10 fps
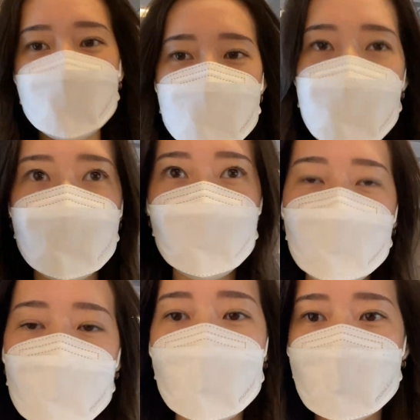I'm not sure if
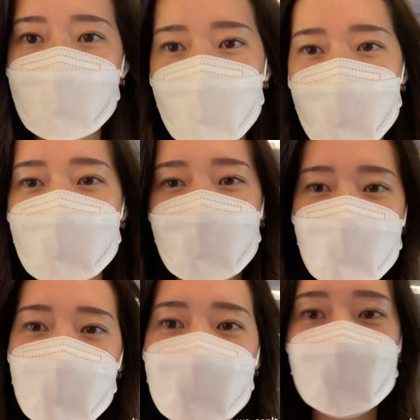you guys can tell a
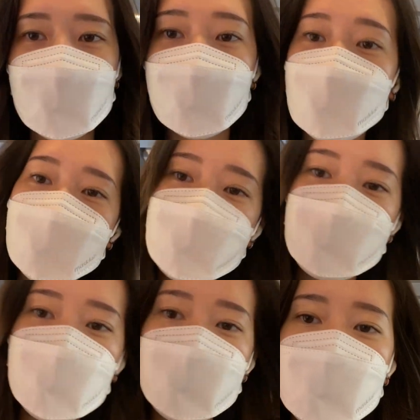difference, but I think it's
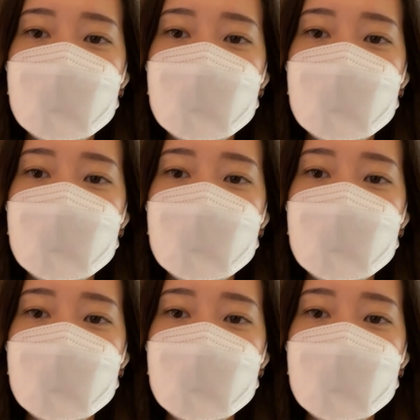pretty